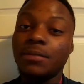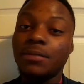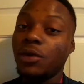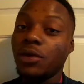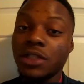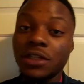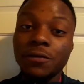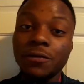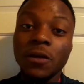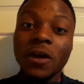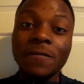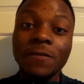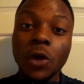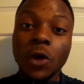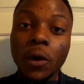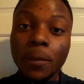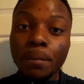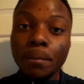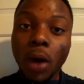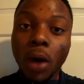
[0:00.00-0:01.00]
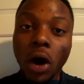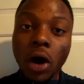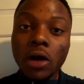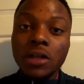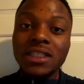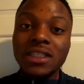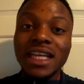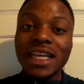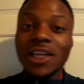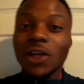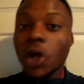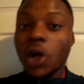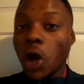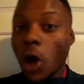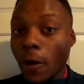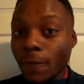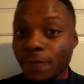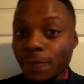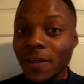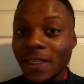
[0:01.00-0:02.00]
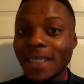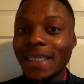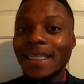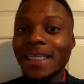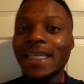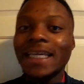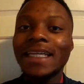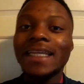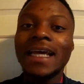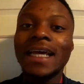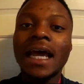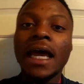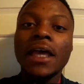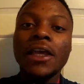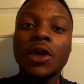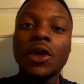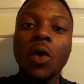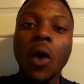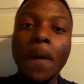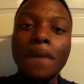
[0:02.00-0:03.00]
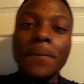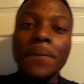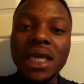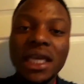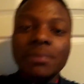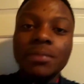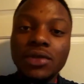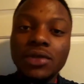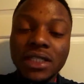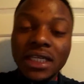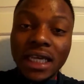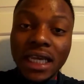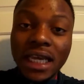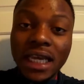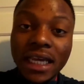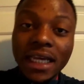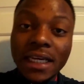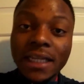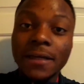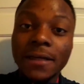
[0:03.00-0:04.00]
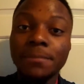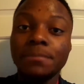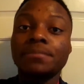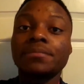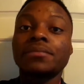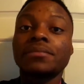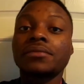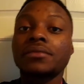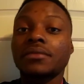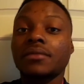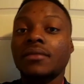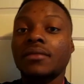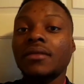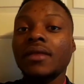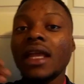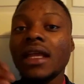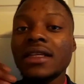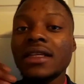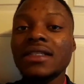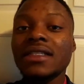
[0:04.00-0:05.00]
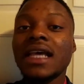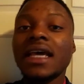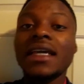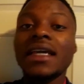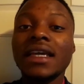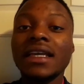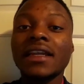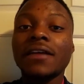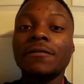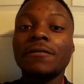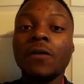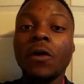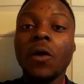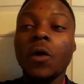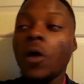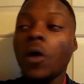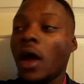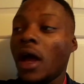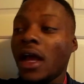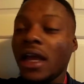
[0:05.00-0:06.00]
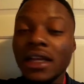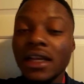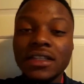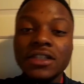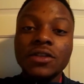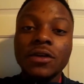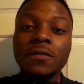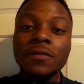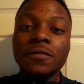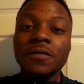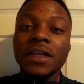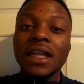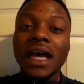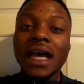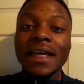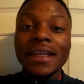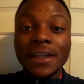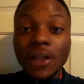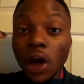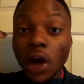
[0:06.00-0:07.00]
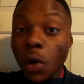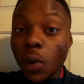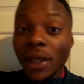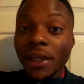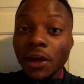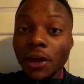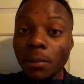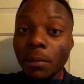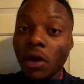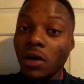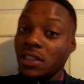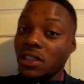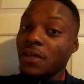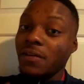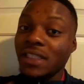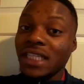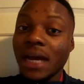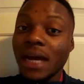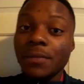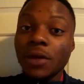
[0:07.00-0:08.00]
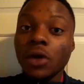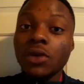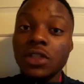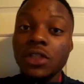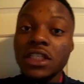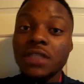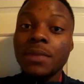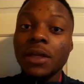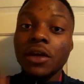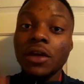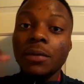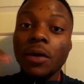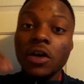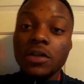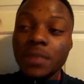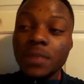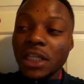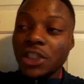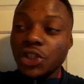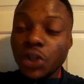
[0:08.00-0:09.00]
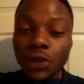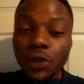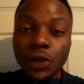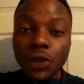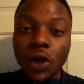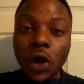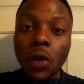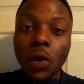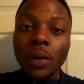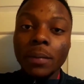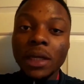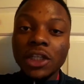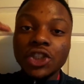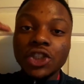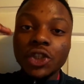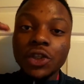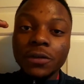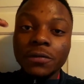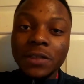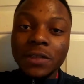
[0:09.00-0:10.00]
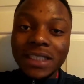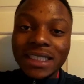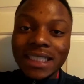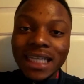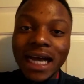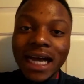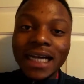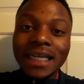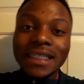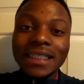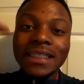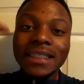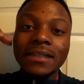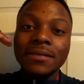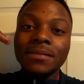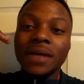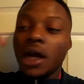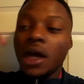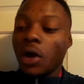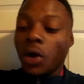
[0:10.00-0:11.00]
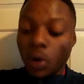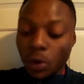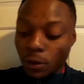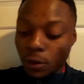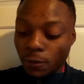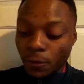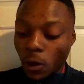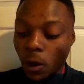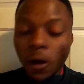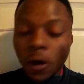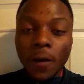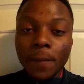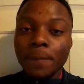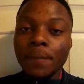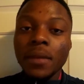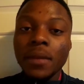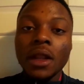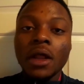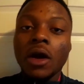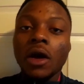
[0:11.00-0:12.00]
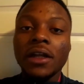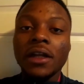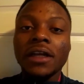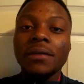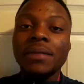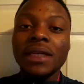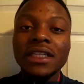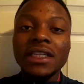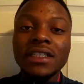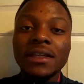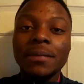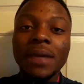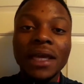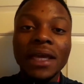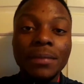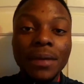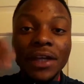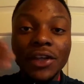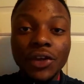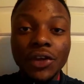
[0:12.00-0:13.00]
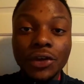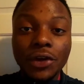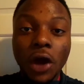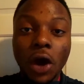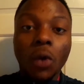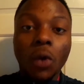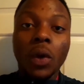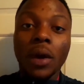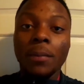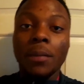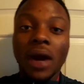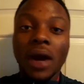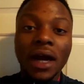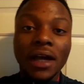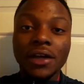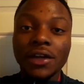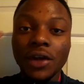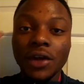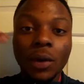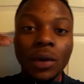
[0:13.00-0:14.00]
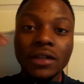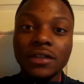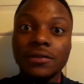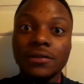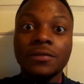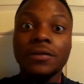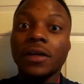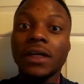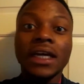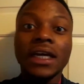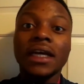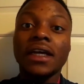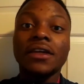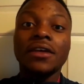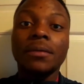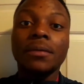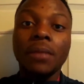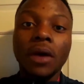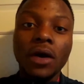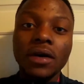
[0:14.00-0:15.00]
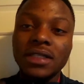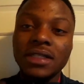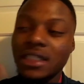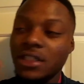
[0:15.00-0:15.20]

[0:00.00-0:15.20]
Because if you have good bars that you're confident in, you want people to hear them. Second of all, it's something like knowing your bars. Every time you go to spit your bars, make sure you know it. Make sure you've recited them or you've got them on a piece of paper and you know them, right? You don't want to forget in your bars.